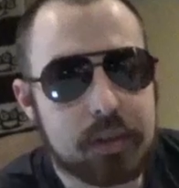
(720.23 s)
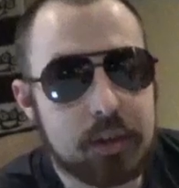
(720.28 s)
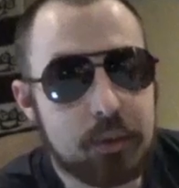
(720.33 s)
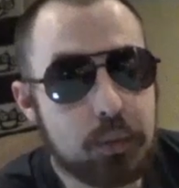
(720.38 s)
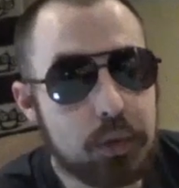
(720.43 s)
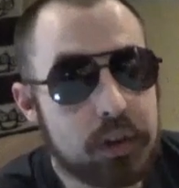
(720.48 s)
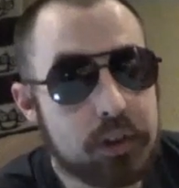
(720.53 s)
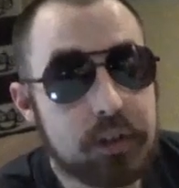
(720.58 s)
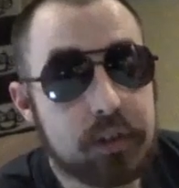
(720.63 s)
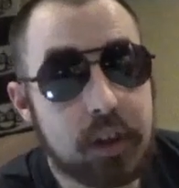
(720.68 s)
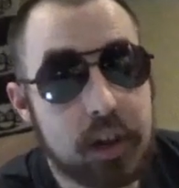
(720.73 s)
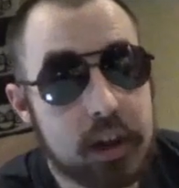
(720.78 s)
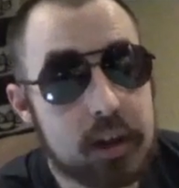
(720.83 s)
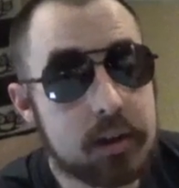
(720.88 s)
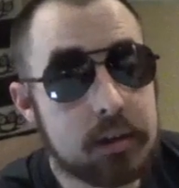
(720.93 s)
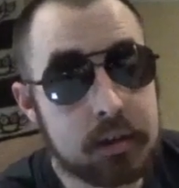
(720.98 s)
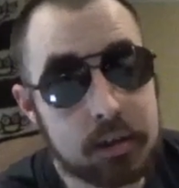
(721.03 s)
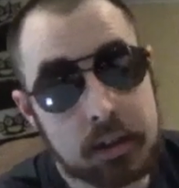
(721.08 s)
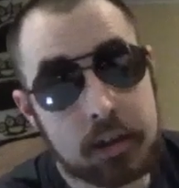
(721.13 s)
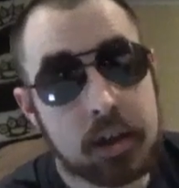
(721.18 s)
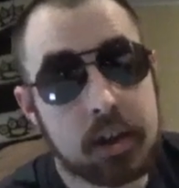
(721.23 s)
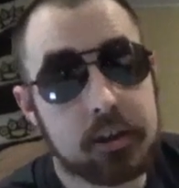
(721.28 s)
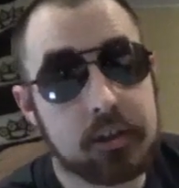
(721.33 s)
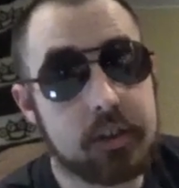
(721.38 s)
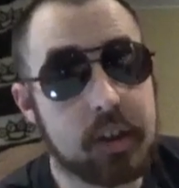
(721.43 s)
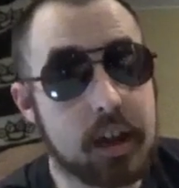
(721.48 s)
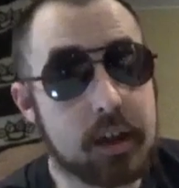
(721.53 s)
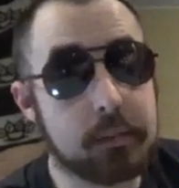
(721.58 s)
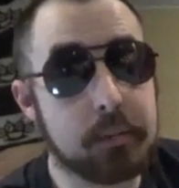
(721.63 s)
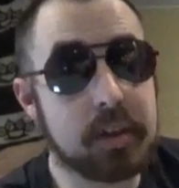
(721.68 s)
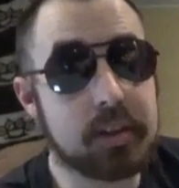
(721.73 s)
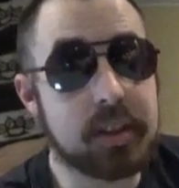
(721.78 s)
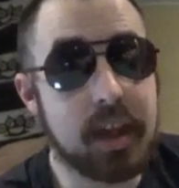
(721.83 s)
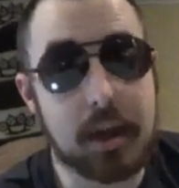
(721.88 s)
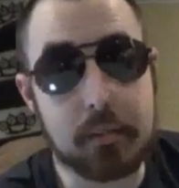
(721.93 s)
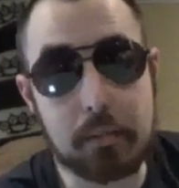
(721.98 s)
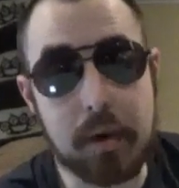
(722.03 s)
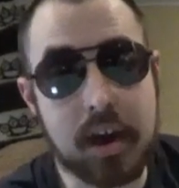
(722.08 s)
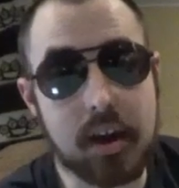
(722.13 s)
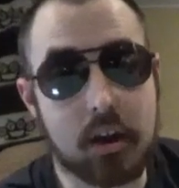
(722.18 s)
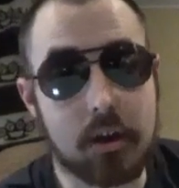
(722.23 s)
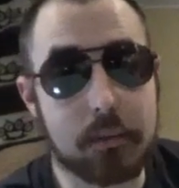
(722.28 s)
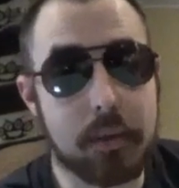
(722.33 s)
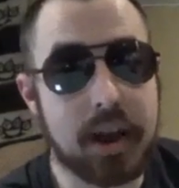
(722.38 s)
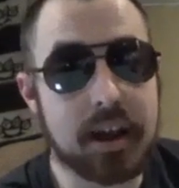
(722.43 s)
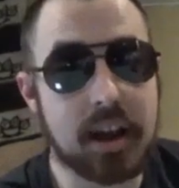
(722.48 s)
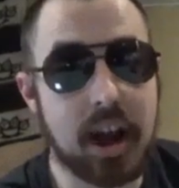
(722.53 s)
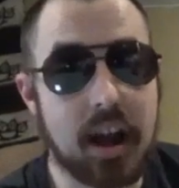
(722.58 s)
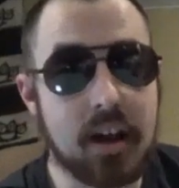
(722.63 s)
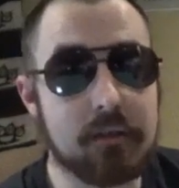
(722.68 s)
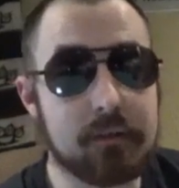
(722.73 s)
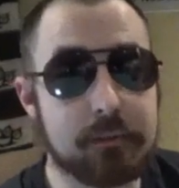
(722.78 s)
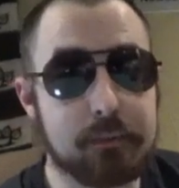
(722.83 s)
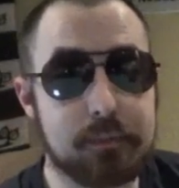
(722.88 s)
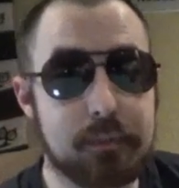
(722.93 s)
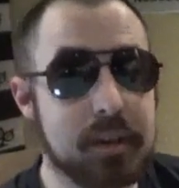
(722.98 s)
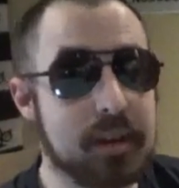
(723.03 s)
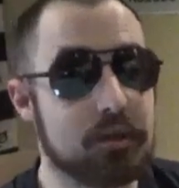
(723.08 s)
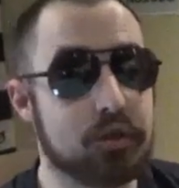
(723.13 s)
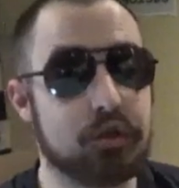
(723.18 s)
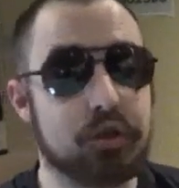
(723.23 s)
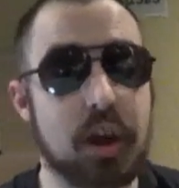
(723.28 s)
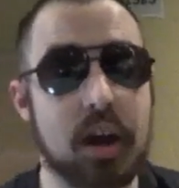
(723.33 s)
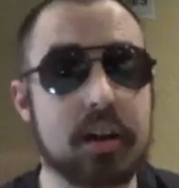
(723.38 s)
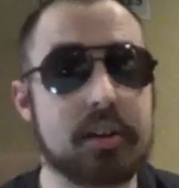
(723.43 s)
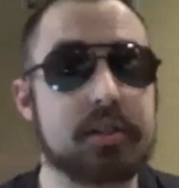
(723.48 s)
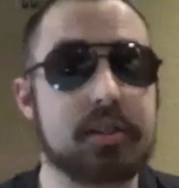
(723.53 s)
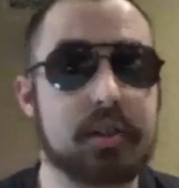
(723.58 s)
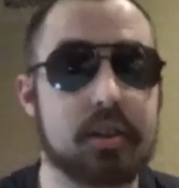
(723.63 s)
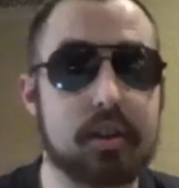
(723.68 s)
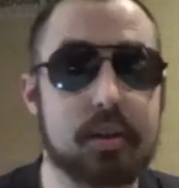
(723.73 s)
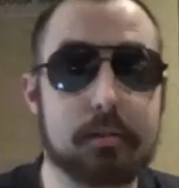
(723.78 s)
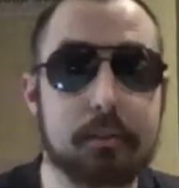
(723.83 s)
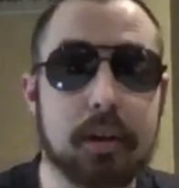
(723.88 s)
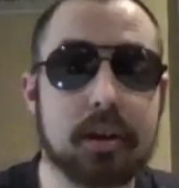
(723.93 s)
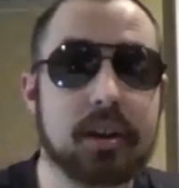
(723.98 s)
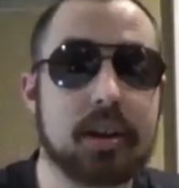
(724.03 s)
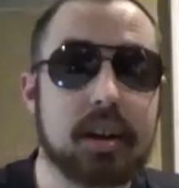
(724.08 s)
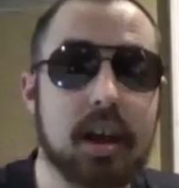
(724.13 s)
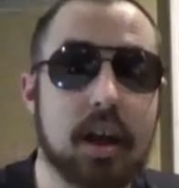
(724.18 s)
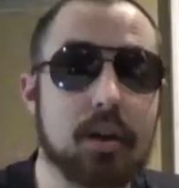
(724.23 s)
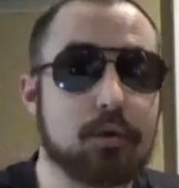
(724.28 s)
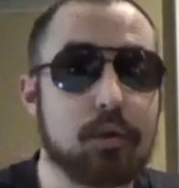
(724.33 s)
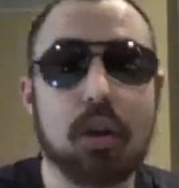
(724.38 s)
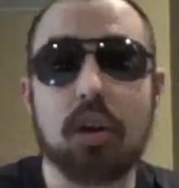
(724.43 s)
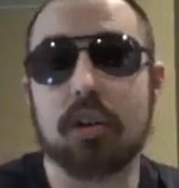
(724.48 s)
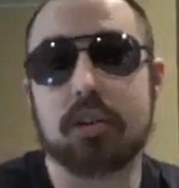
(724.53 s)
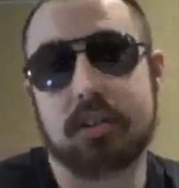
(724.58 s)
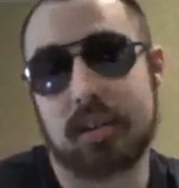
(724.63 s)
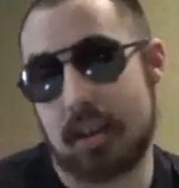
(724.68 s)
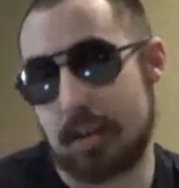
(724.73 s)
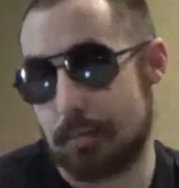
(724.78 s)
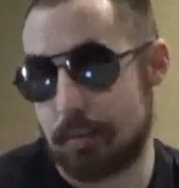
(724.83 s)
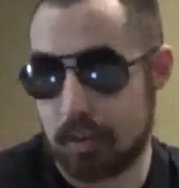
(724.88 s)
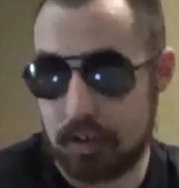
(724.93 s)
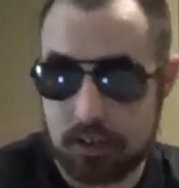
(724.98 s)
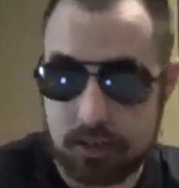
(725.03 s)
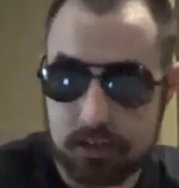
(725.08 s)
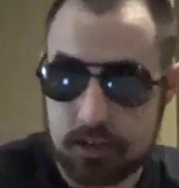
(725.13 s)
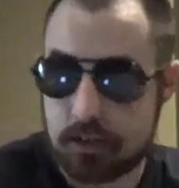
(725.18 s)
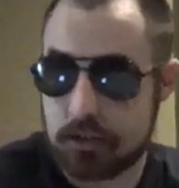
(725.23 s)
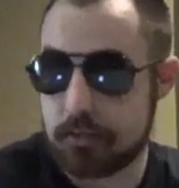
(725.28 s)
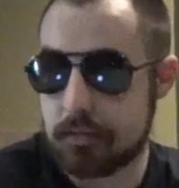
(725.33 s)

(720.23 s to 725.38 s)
with a segment that may or may not have been shot during Monday Night Raw tapings.